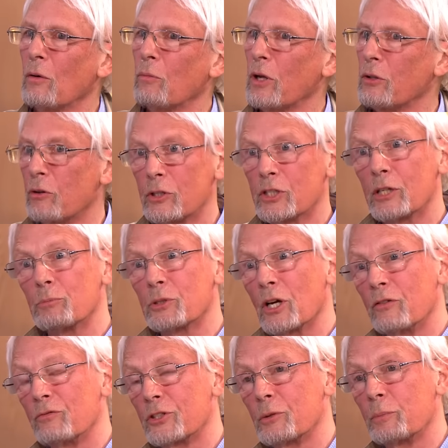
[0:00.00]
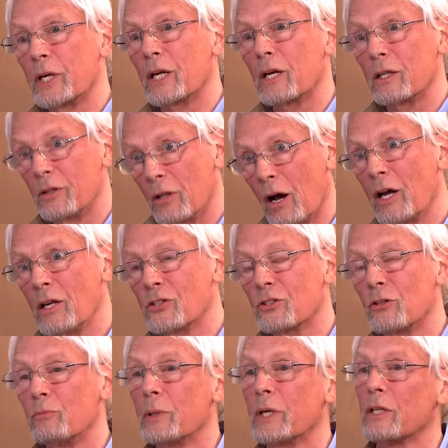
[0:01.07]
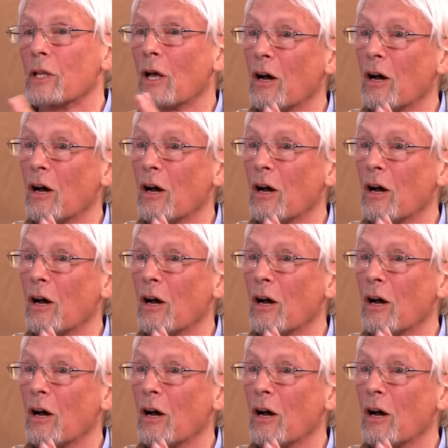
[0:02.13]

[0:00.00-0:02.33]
whether he tips over to being nice or being